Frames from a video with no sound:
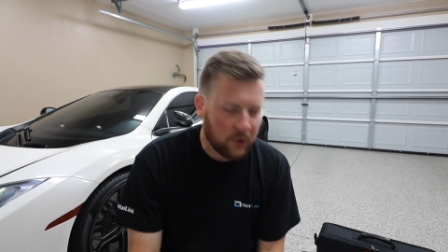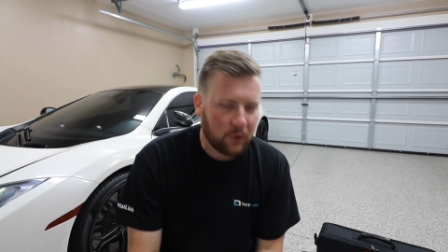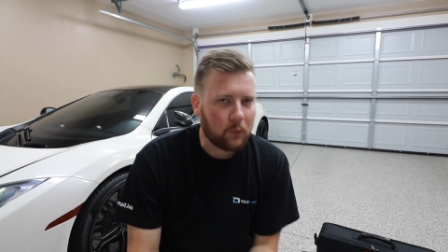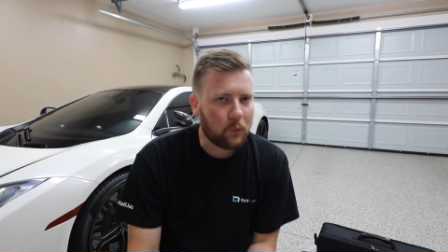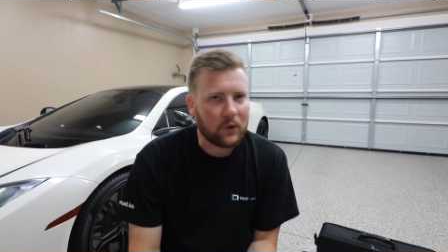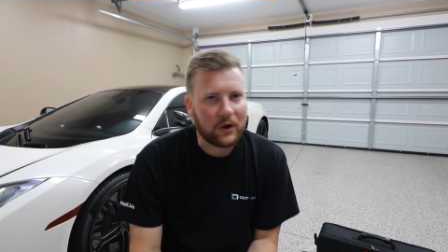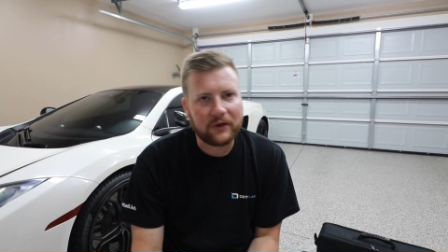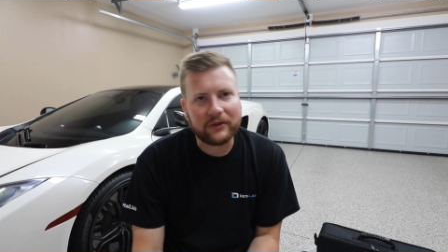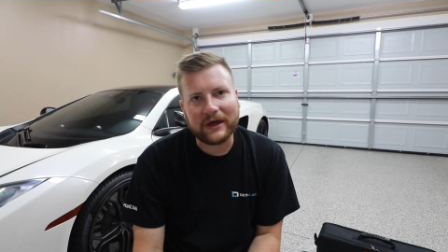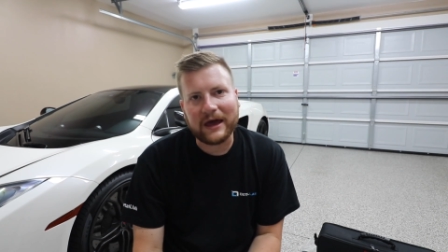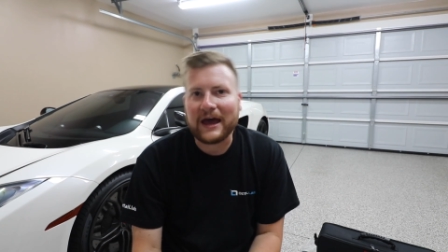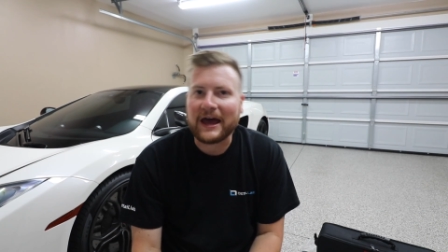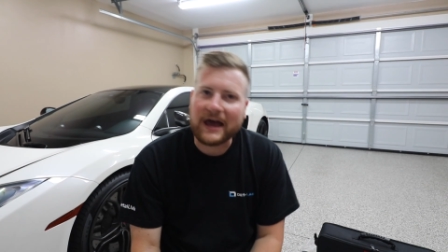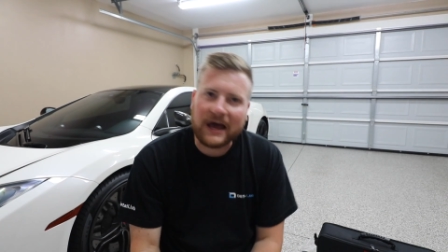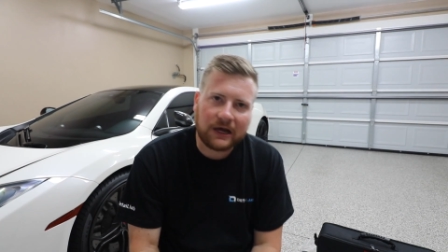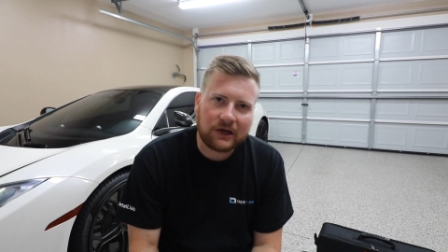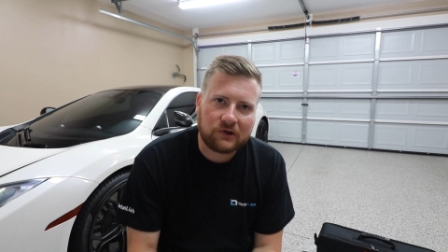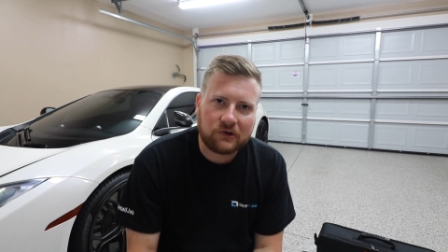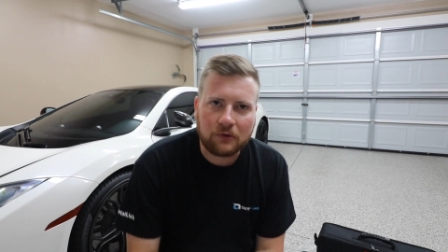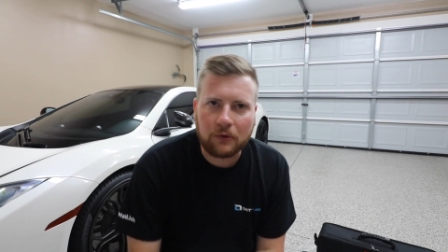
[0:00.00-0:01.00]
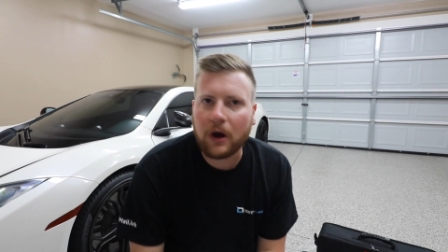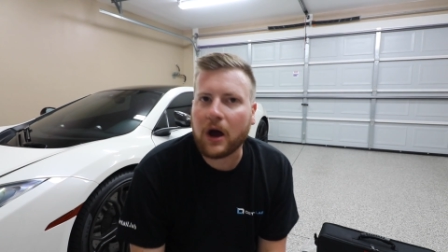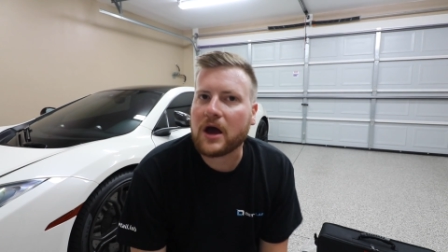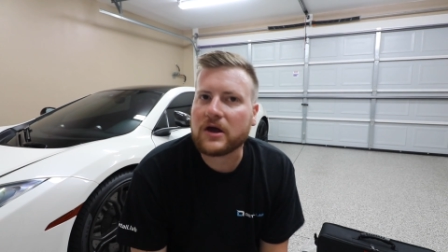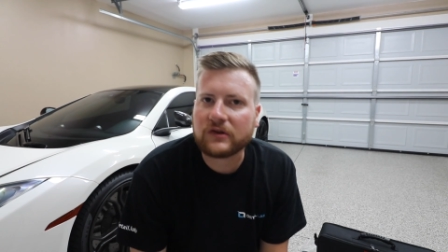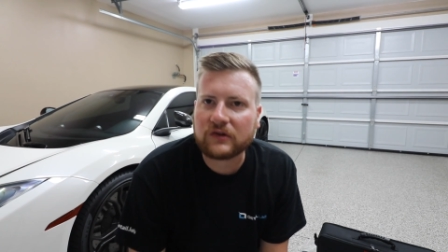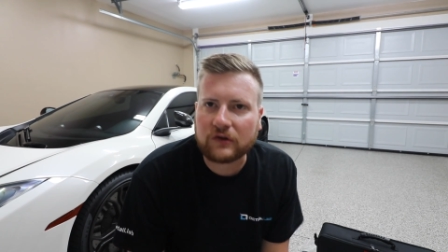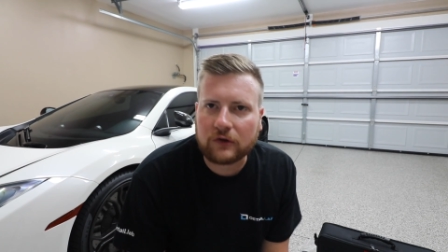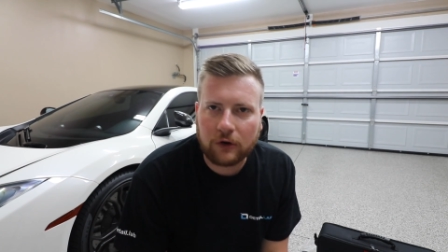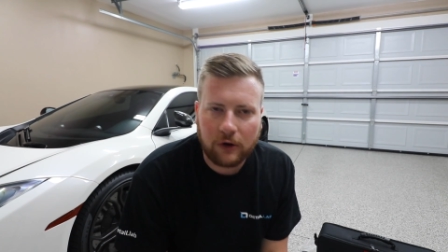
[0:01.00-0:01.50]
Where the heck do
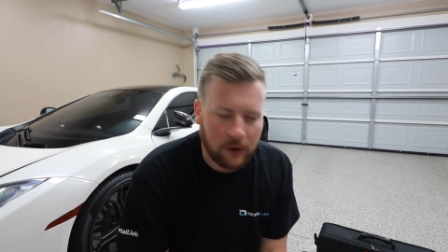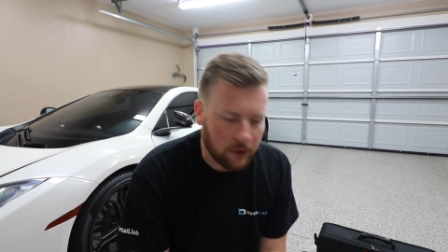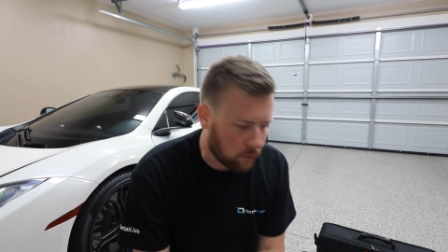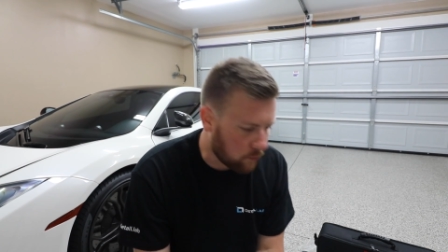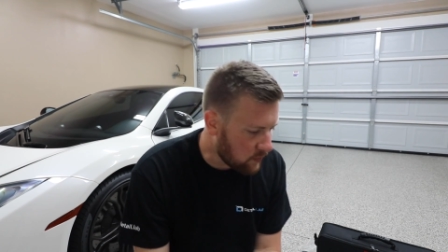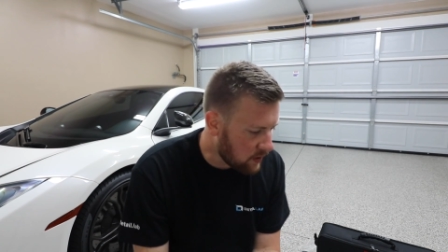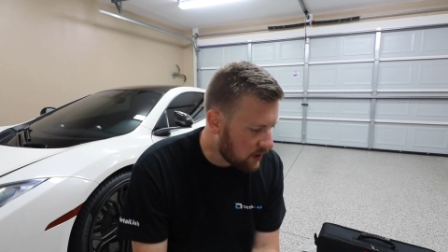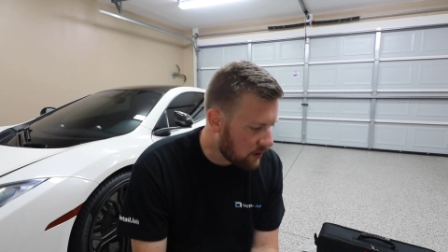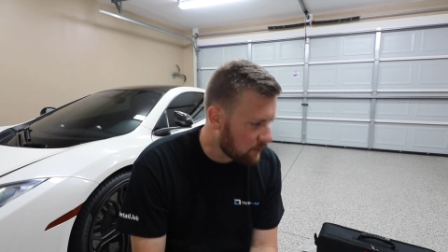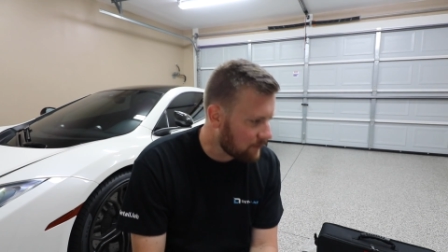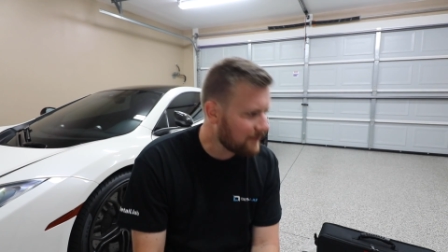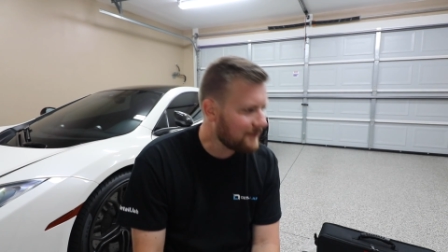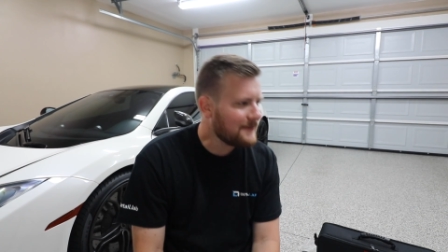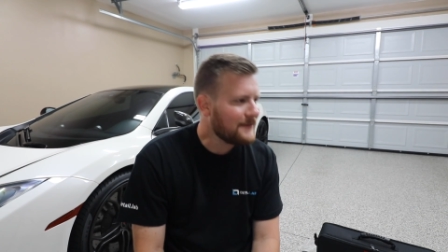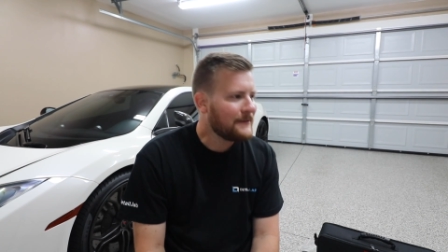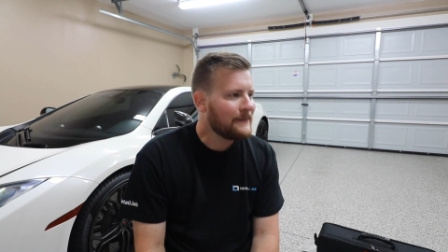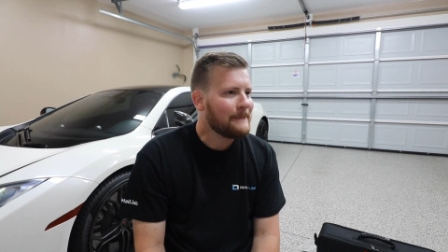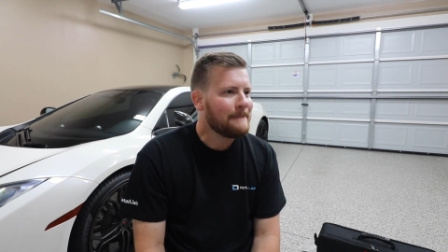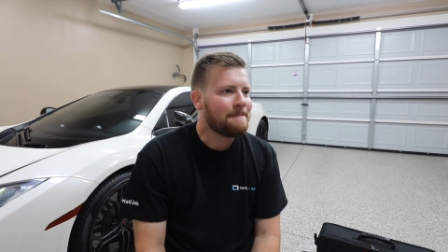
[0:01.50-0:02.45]
I start? Well,